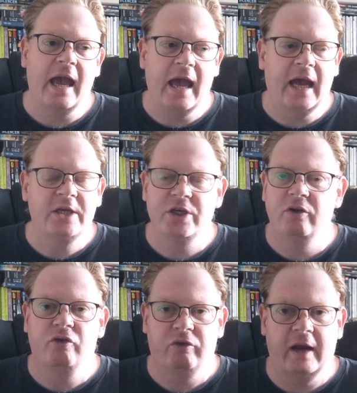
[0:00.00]
action
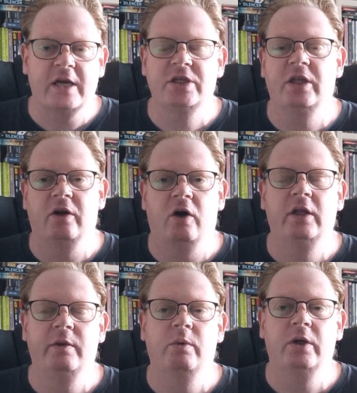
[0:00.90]
trash that
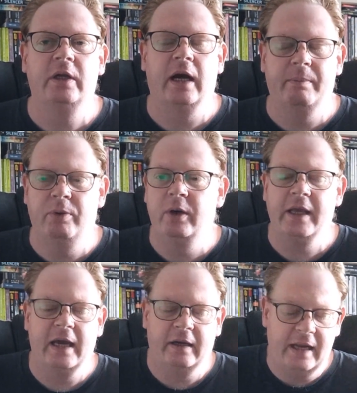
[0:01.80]
Hollywood are putting
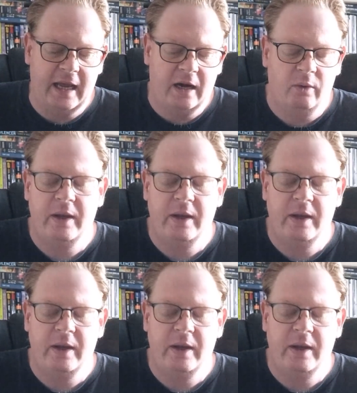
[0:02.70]
out now,